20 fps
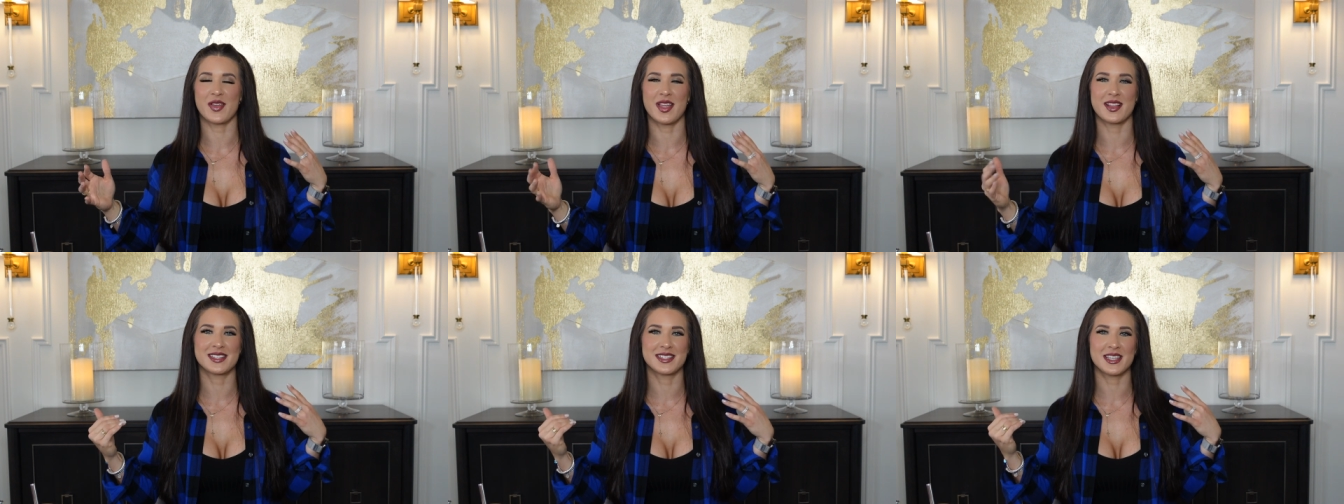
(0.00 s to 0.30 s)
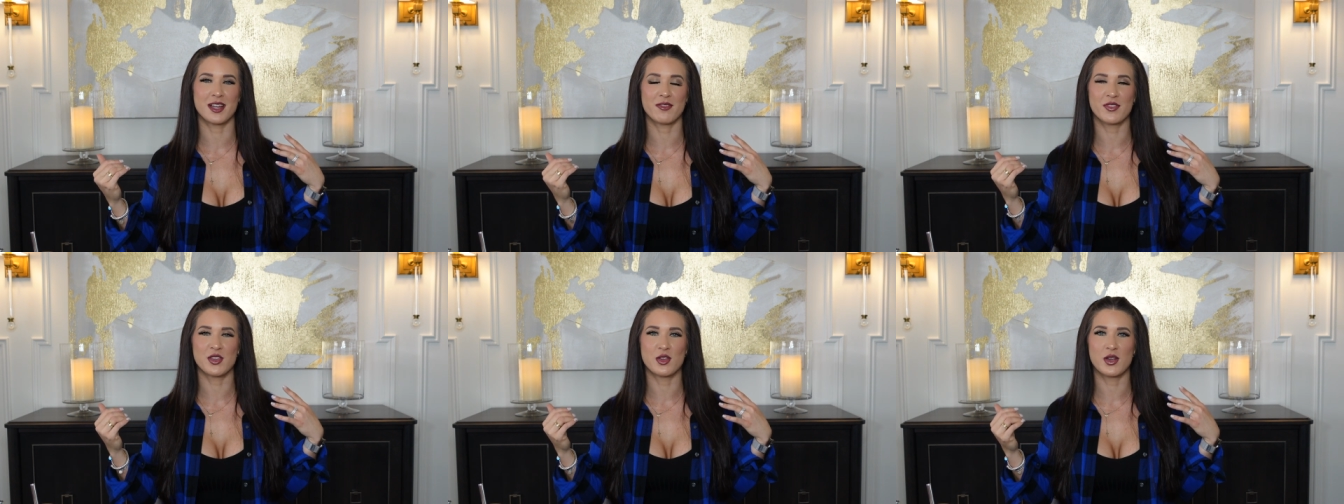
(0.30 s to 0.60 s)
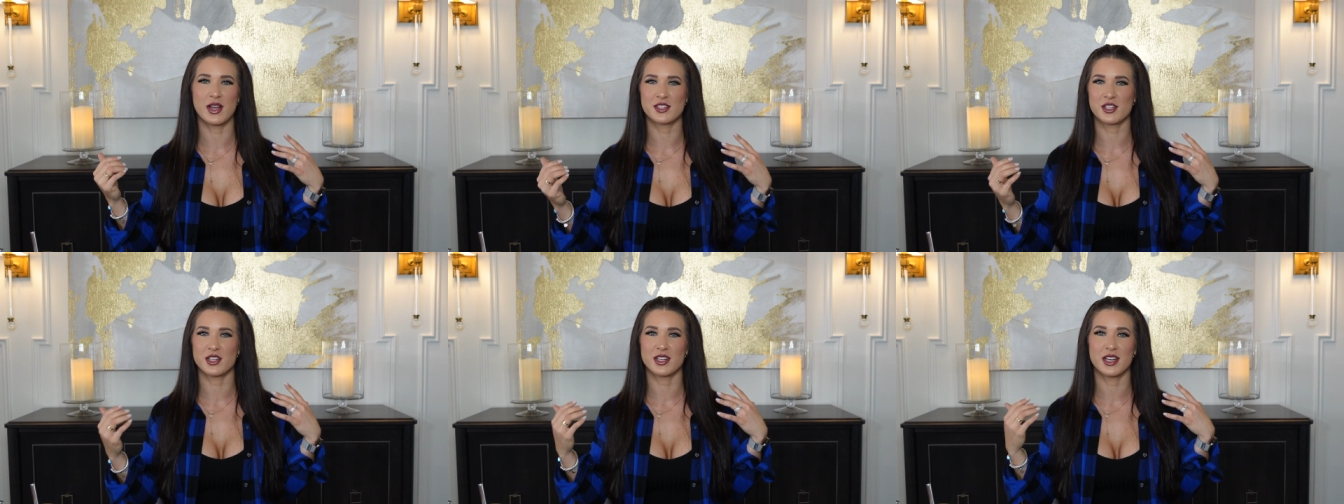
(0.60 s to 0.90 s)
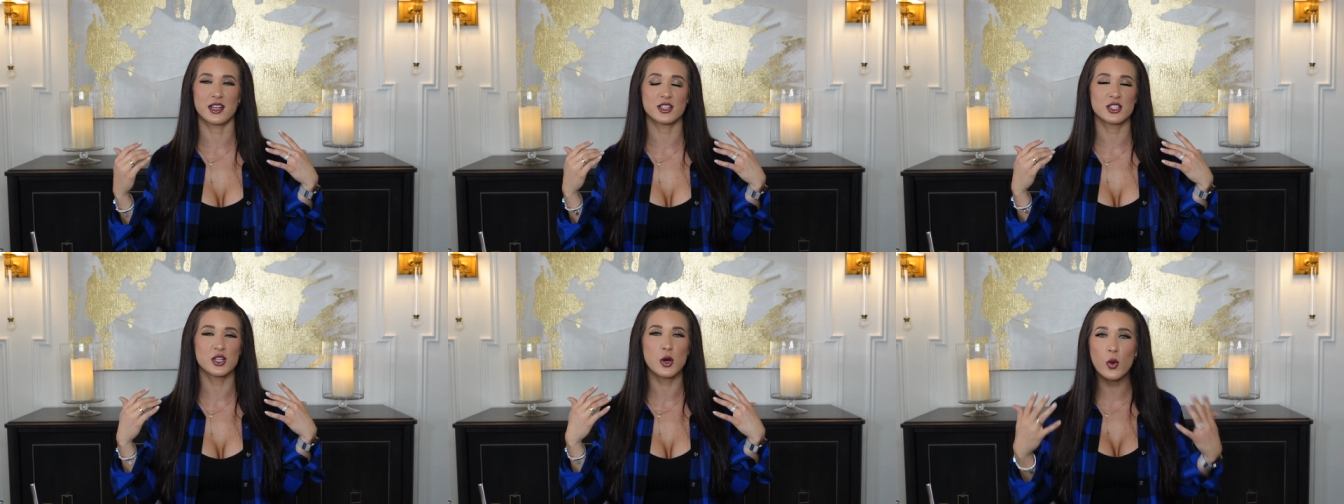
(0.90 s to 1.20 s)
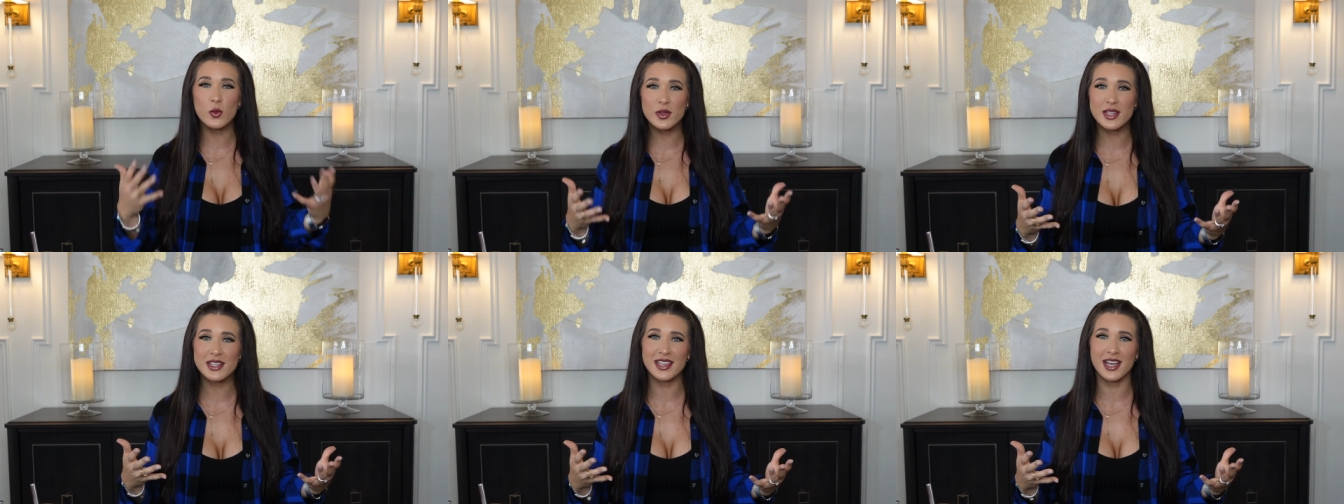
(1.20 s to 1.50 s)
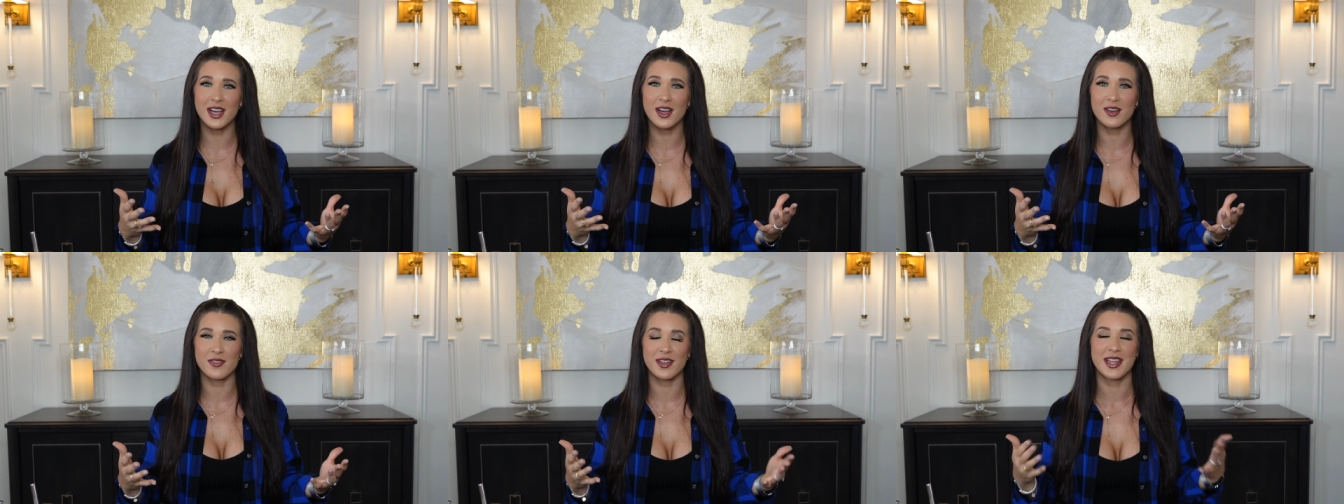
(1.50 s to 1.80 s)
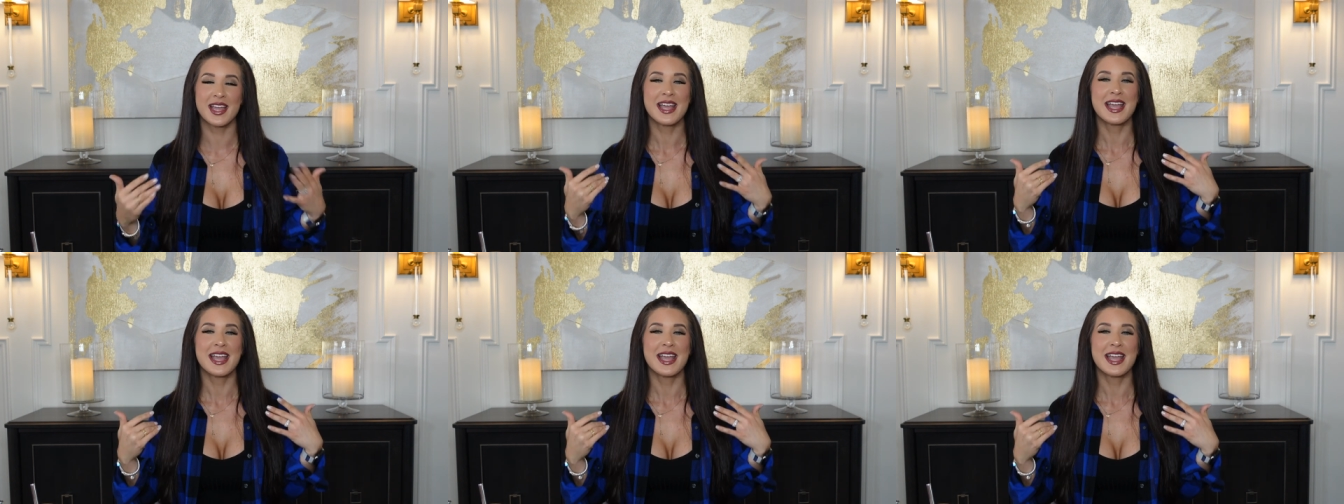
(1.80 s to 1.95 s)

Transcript: and stuff that you guys are gonna totally love